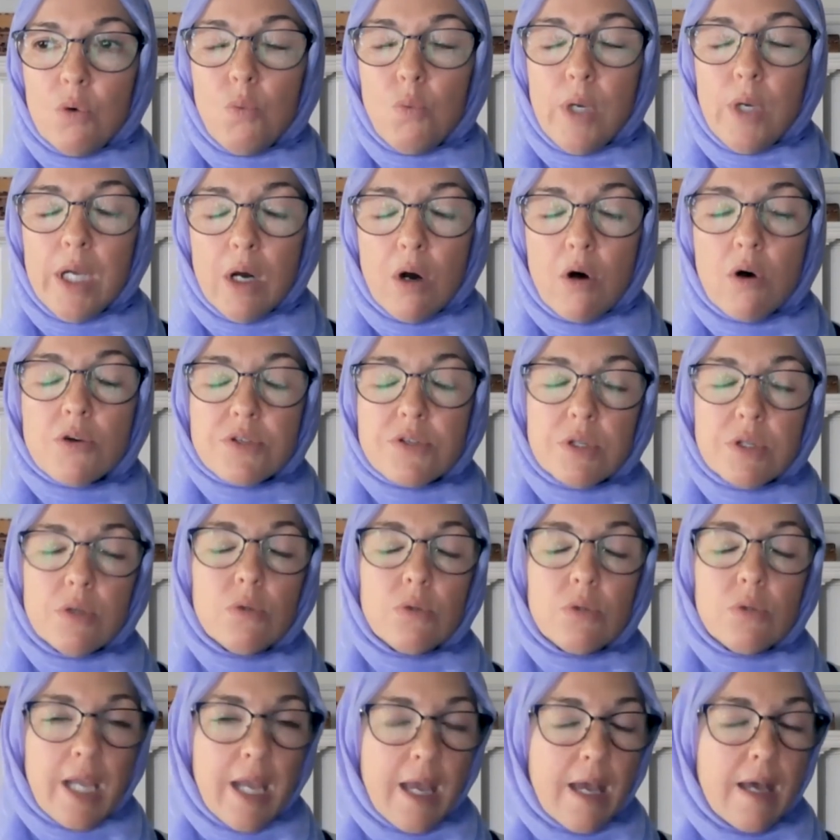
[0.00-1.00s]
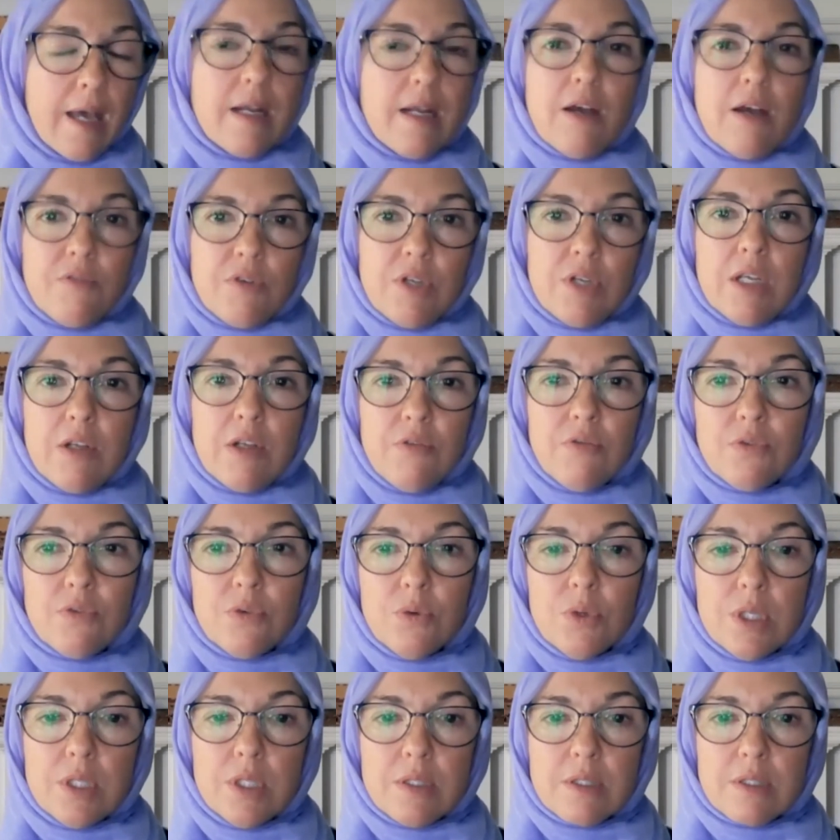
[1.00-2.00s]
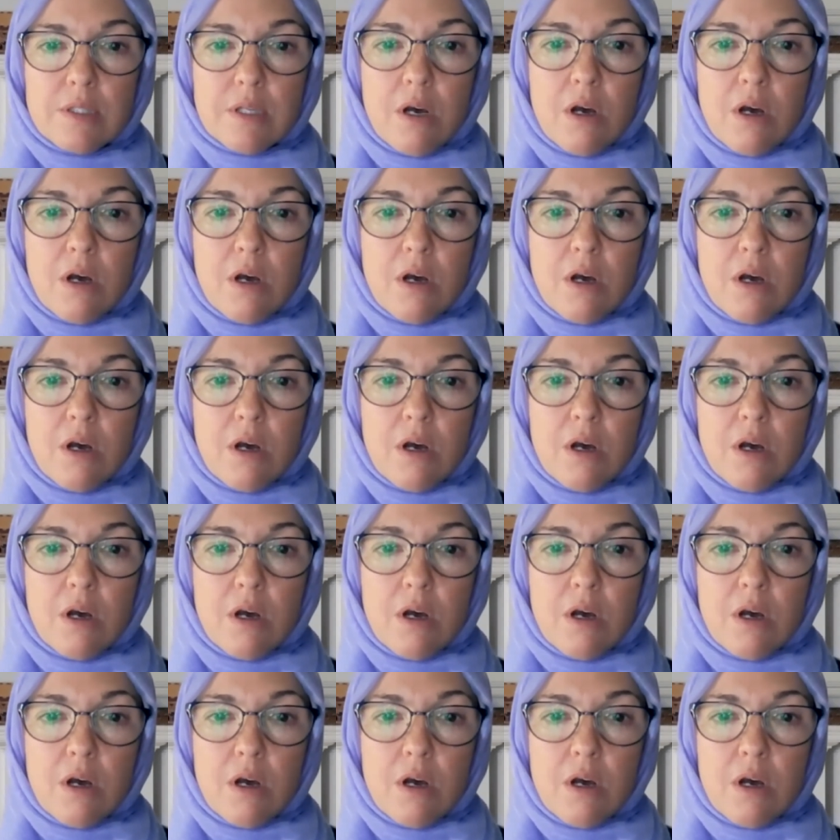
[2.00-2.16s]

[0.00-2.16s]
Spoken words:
we also can have an influence